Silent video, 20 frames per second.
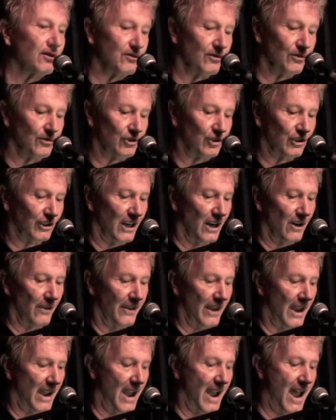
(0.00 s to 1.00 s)
to share
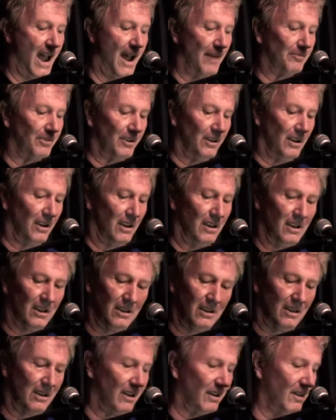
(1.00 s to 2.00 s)
the happy
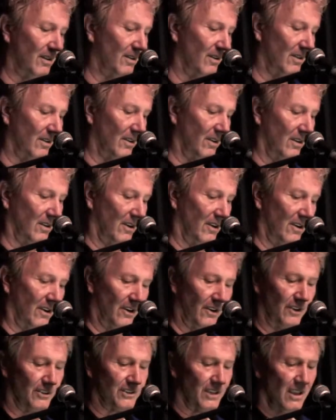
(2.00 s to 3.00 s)

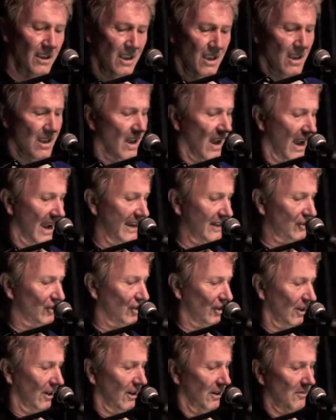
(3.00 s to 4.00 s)
years.
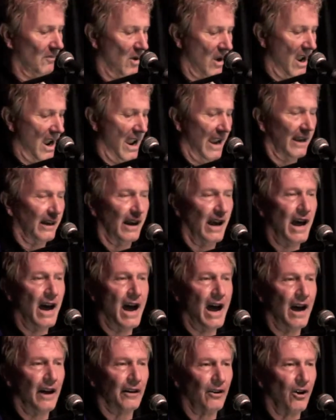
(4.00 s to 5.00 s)
I turn my
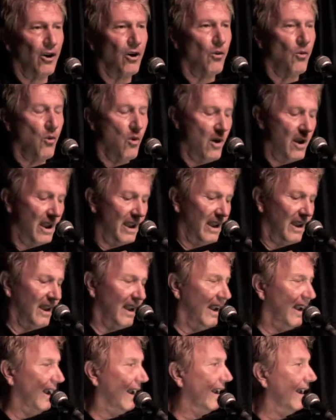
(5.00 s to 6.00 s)
head
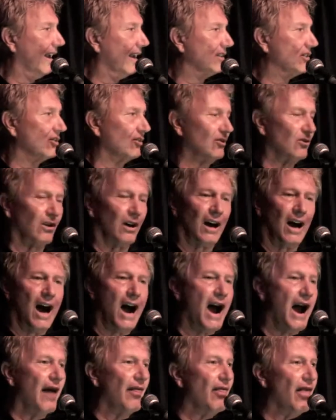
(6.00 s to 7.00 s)
away to
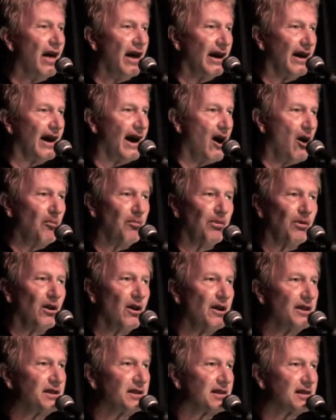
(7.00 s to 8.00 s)
hide the
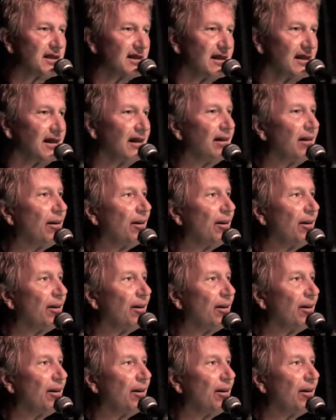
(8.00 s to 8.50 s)
helpless tears